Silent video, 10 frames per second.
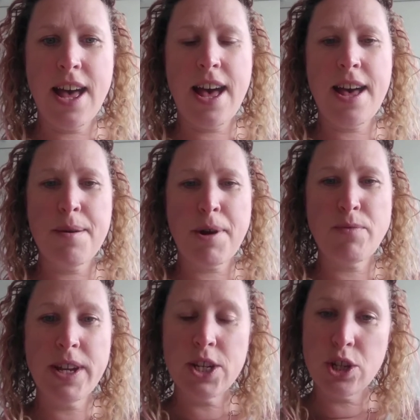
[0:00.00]
I
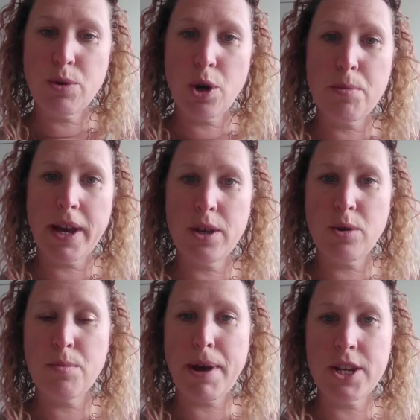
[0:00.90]
really do hope that
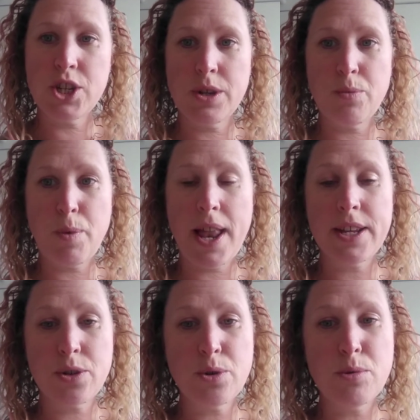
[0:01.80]
you're managing well
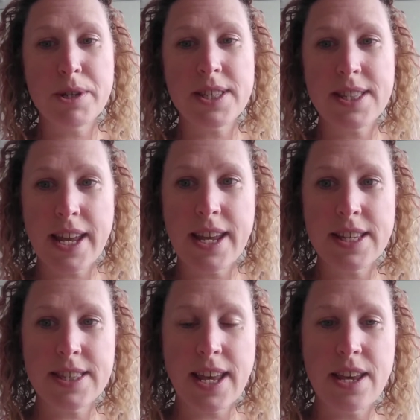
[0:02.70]
at home and staying
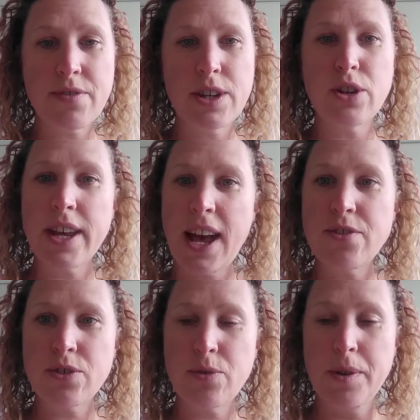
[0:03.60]
safe and looking
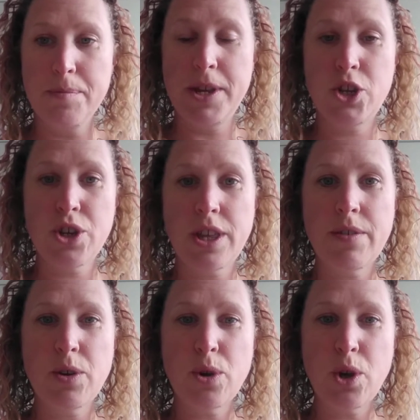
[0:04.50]
after each other
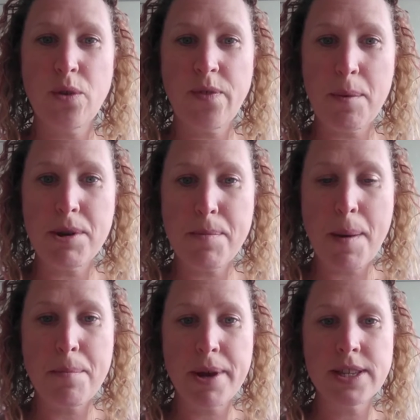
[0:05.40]
and all your family
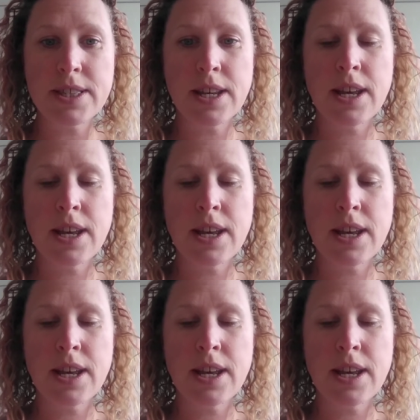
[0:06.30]
members.